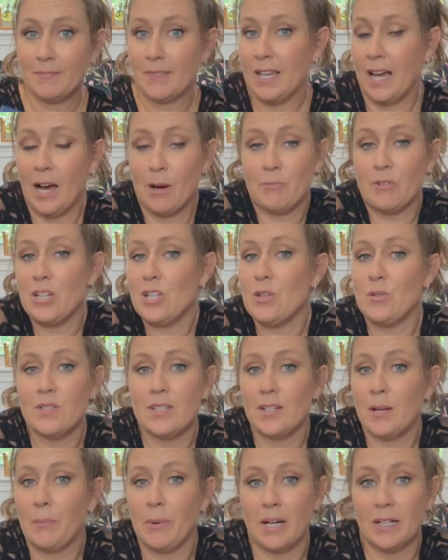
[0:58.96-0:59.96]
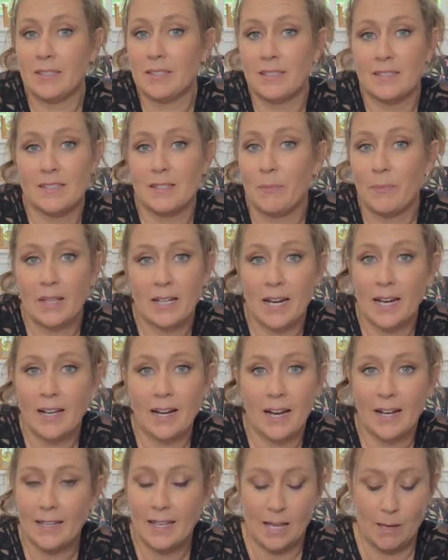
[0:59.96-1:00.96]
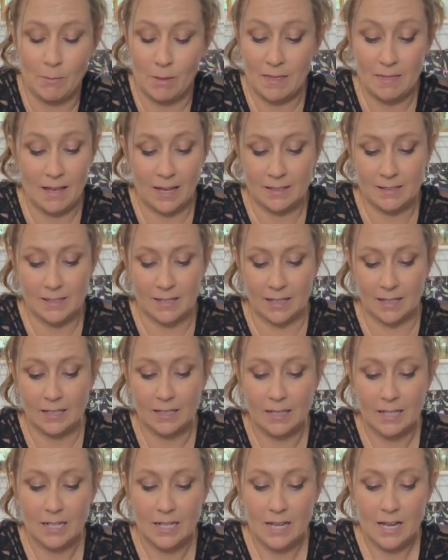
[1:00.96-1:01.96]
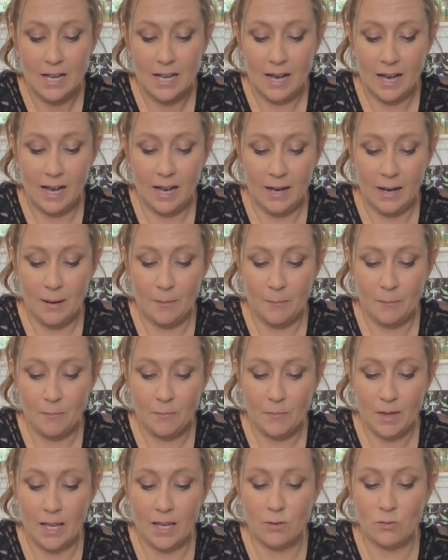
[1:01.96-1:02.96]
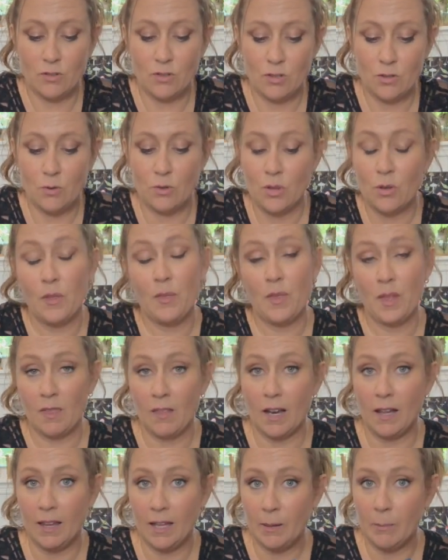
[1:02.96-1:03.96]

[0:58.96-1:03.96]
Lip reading: I'm reusing a box that something I got came in. That's it. The thing that I like